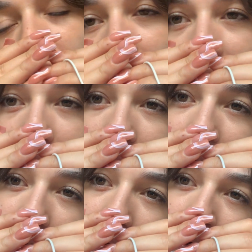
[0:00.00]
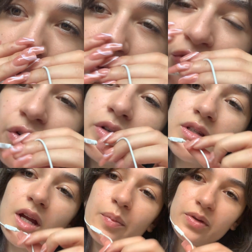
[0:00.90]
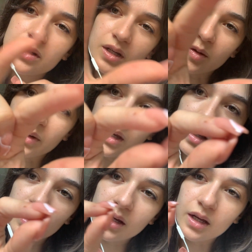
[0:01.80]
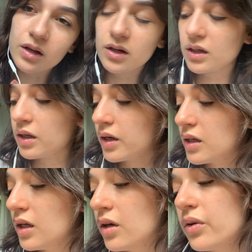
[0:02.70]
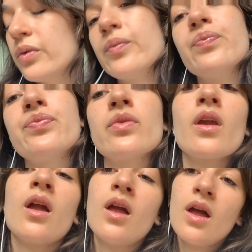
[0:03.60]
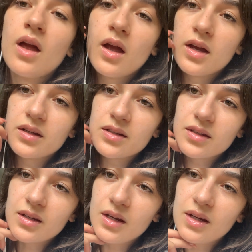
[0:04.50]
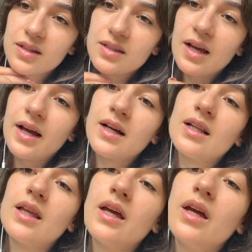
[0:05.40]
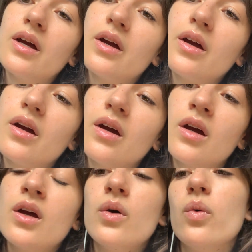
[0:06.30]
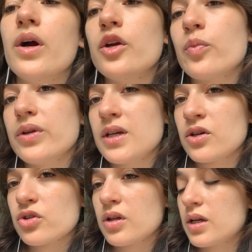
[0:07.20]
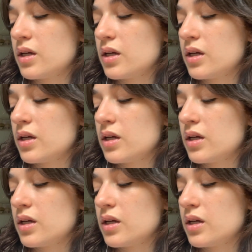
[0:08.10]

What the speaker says: Okay. Now the first step is gonna be to get a good look at you and see exactly what your potential